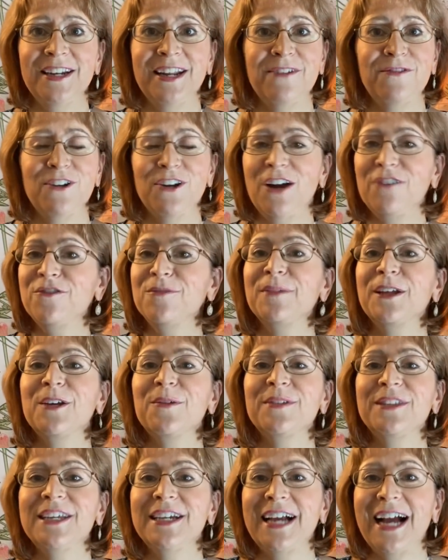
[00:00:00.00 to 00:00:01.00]
If you're not familiar
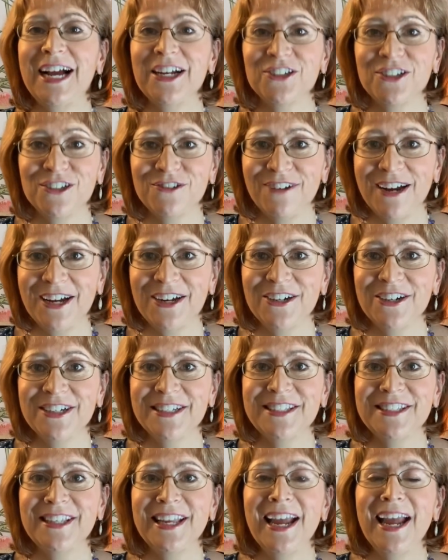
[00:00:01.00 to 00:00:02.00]
with the Akashic
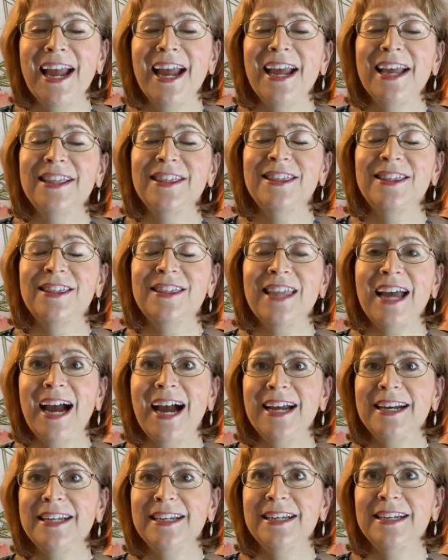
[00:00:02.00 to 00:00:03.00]
Records,
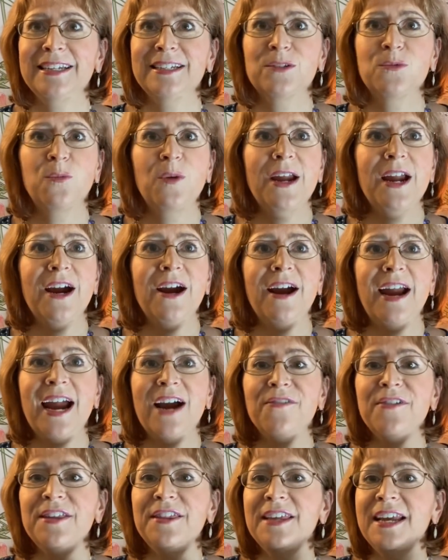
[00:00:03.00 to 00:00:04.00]
that is where
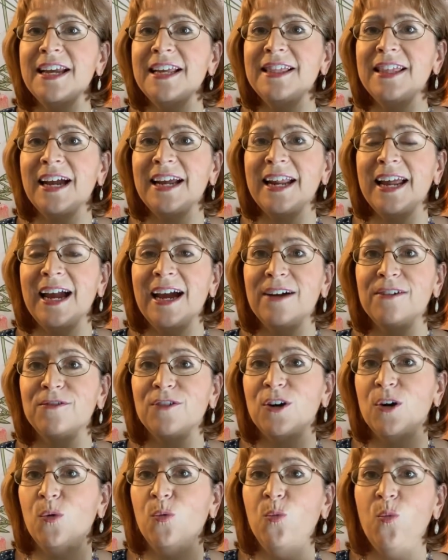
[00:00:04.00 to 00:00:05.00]
everything that
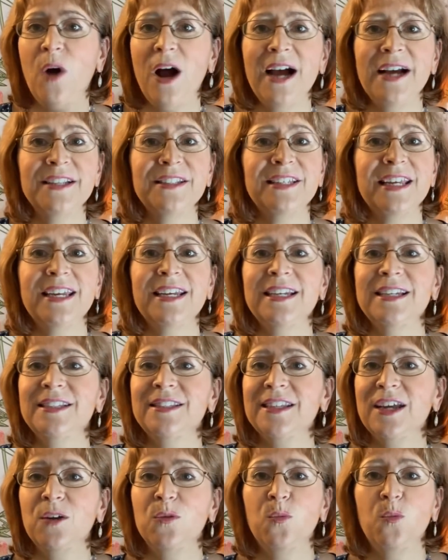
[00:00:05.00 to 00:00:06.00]
ever was, is,
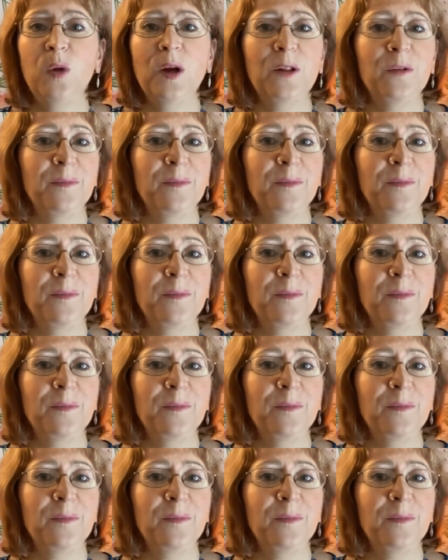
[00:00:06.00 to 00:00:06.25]
and will